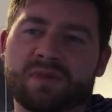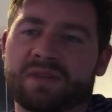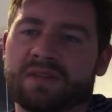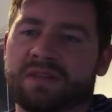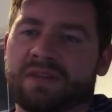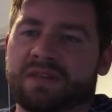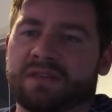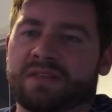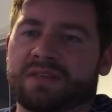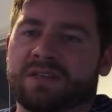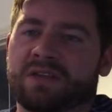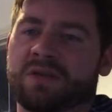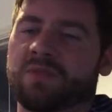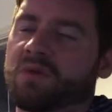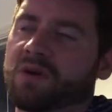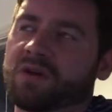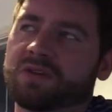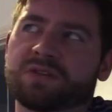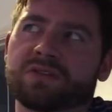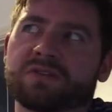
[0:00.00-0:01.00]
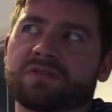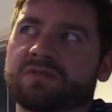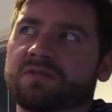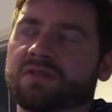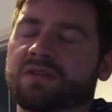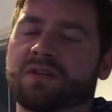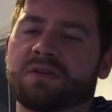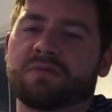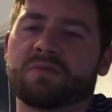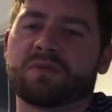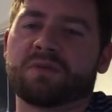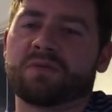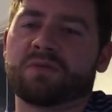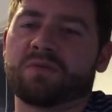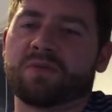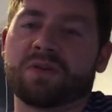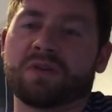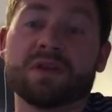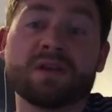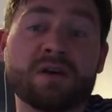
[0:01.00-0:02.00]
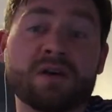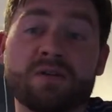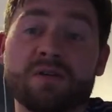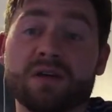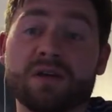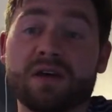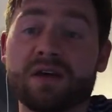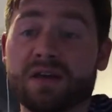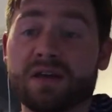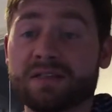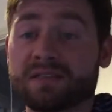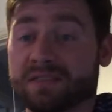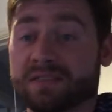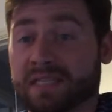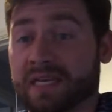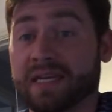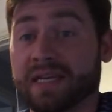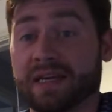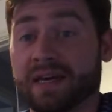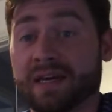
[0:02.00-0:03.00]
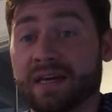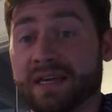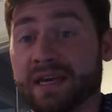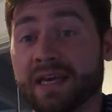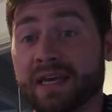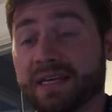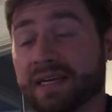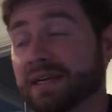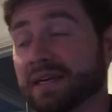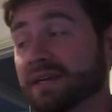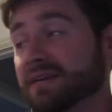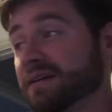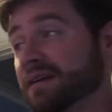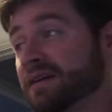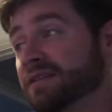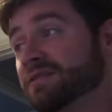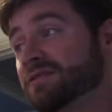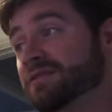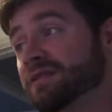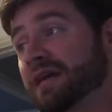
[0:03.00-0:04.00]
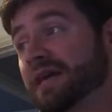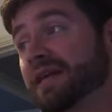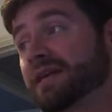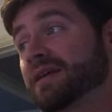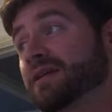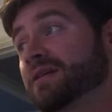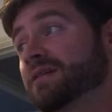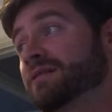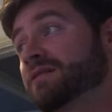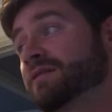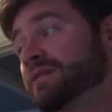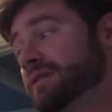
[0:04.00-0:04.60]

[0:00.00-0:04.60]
but there's so much people want to know, and I understand it. I get it. I do get it.